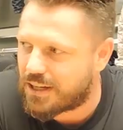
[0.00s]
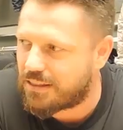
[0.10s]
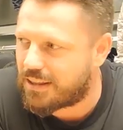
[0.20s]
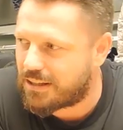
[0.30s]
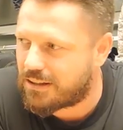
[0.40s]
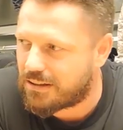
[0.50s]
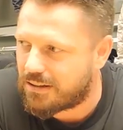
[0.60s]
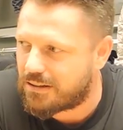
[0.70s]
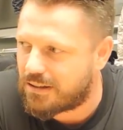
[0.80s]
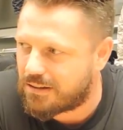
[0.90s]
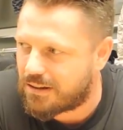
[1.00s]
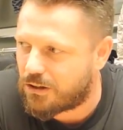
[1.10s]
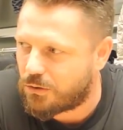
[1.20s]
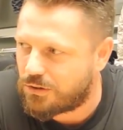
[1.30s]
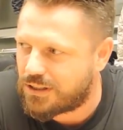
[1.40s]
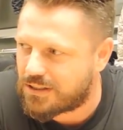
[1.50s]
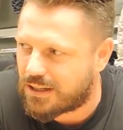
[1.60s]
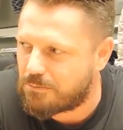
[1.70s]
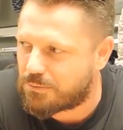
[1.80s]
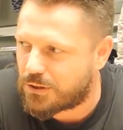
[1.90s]
I think the whole
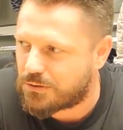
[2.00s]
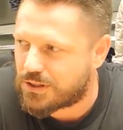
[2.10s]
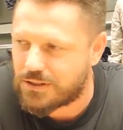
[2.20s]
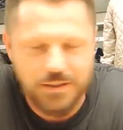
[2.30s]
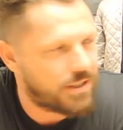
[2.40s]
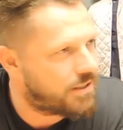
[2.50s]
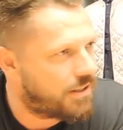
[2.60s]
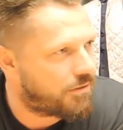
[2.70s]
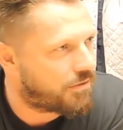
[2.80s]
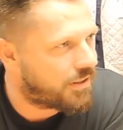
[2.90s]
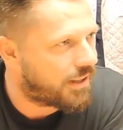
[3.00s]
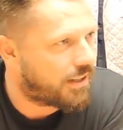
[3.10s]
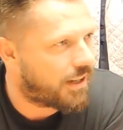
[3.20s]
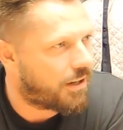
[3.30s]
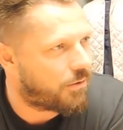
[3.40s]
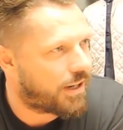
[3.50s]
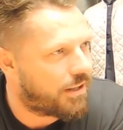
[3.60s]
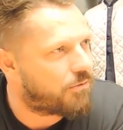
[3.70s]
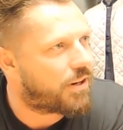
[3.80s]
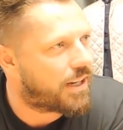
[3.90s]
design process is different, and our
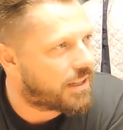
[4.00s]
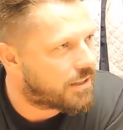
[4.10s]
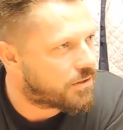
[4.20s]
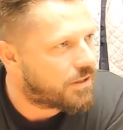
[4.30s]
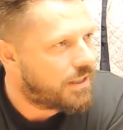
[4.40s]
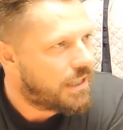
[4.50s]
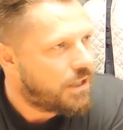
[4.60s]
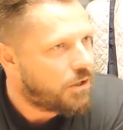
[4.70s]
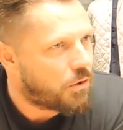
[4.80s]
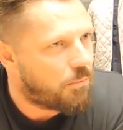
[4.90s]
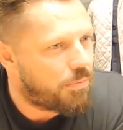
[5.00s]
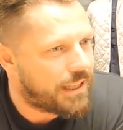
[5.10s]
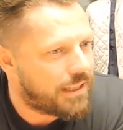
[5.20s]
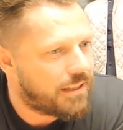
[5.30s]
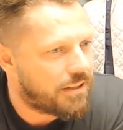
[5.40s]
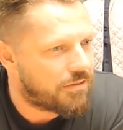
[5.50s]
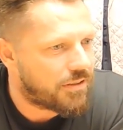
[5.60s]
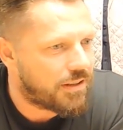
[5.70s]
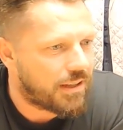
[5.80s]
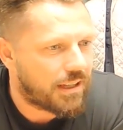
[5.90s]
handwriting is completely
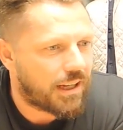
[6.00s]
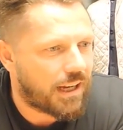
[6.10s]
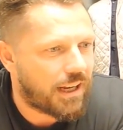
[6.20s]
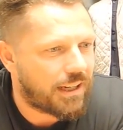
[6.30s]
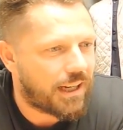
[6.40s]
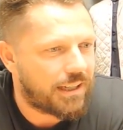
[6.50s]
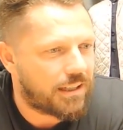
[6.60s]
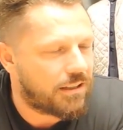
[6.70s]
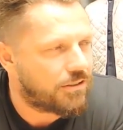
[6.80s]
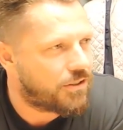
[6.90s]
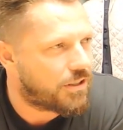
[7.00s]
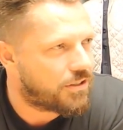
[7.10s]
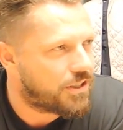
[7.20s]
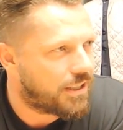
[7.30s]
different, and I can't judge